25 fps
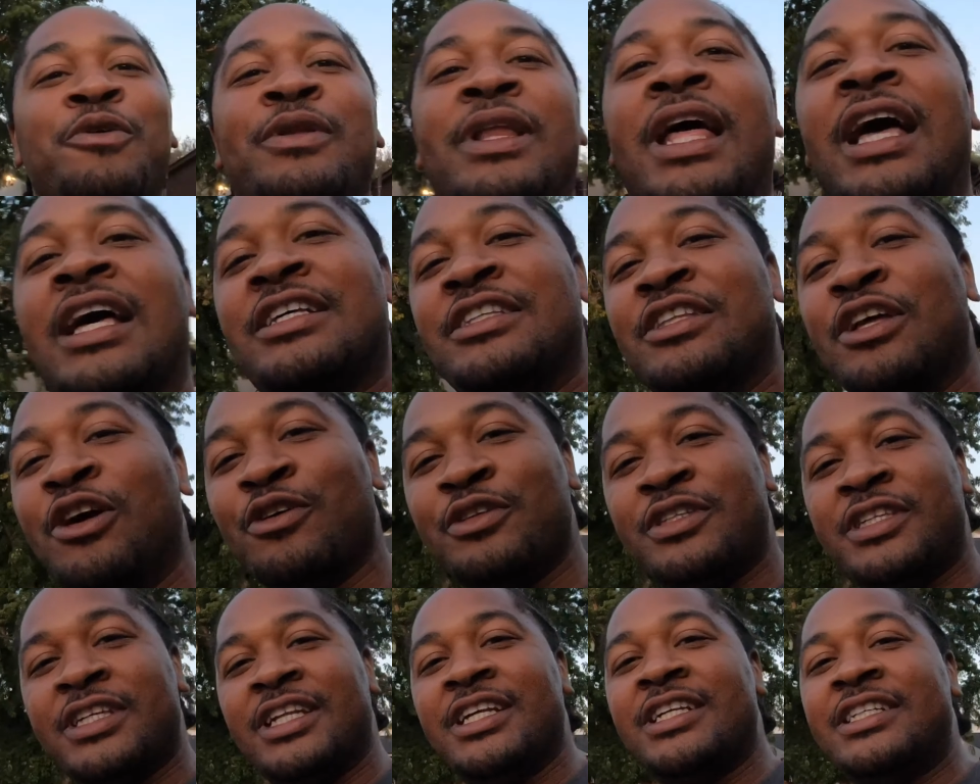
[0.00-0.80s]
that's new
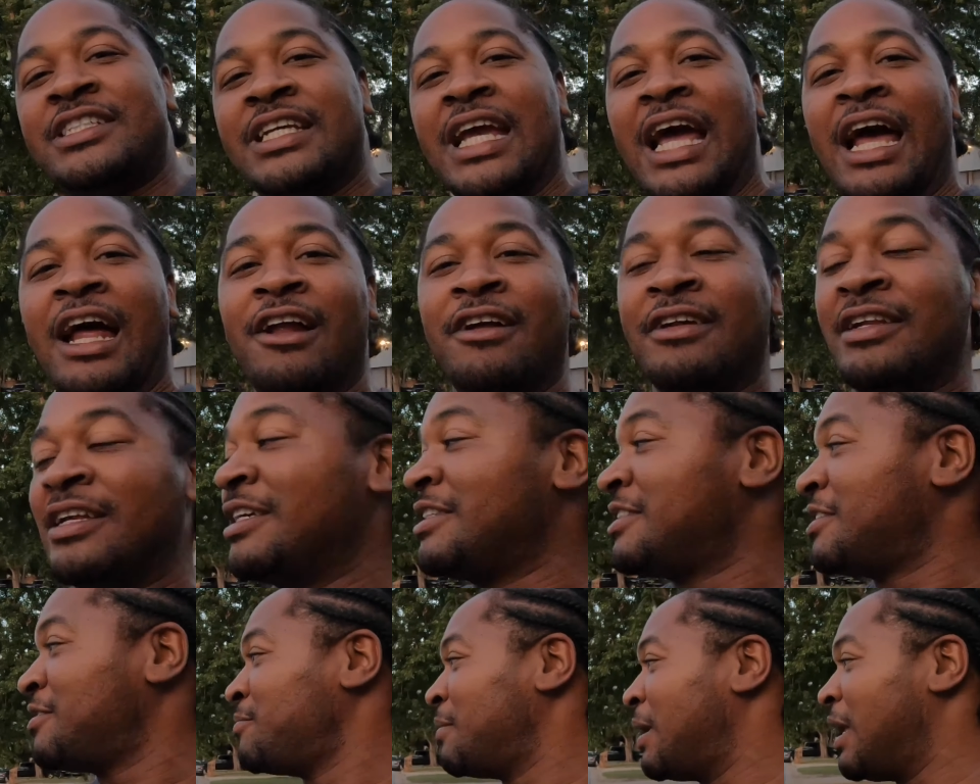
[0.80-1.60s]
to the channel, this
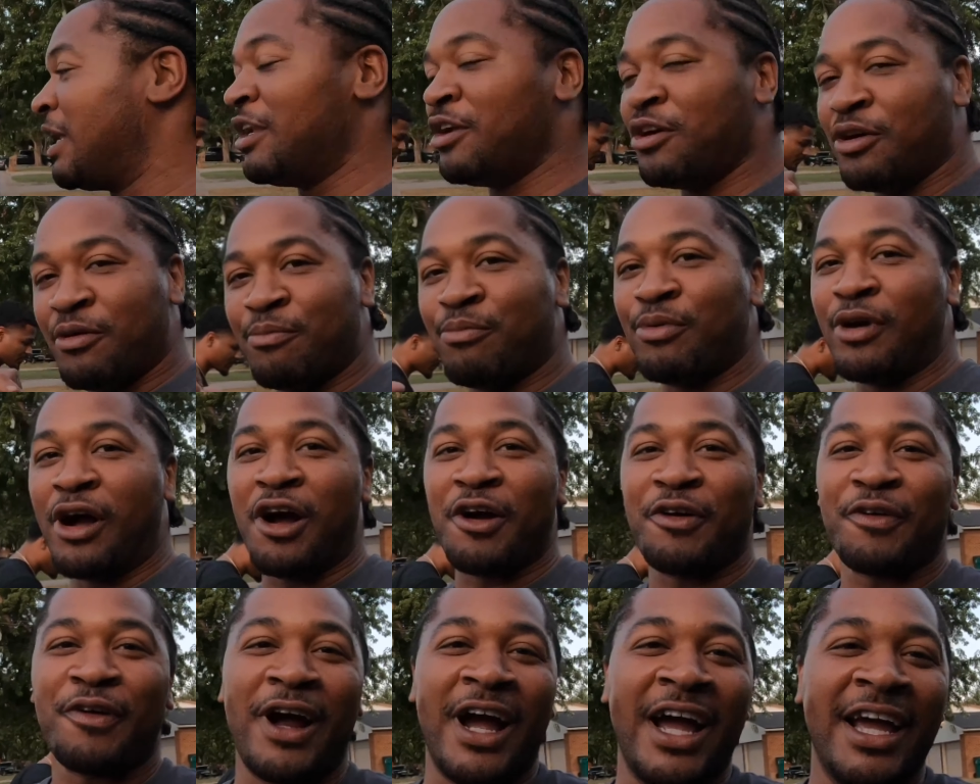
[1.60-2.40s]
is my little bro
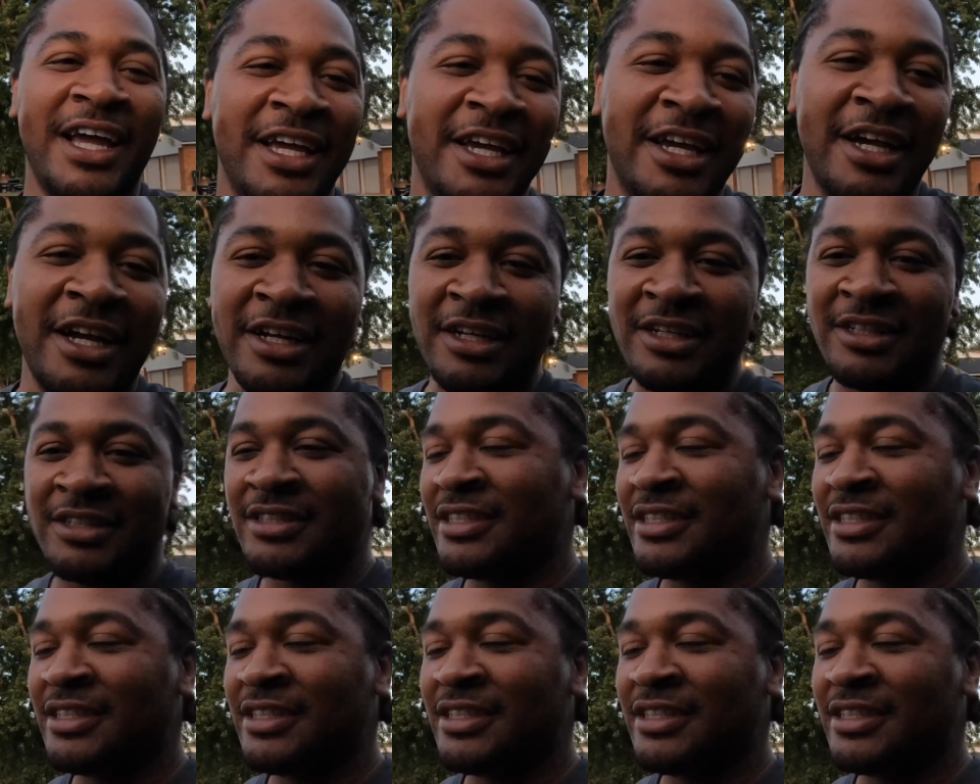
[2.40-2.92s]
right here.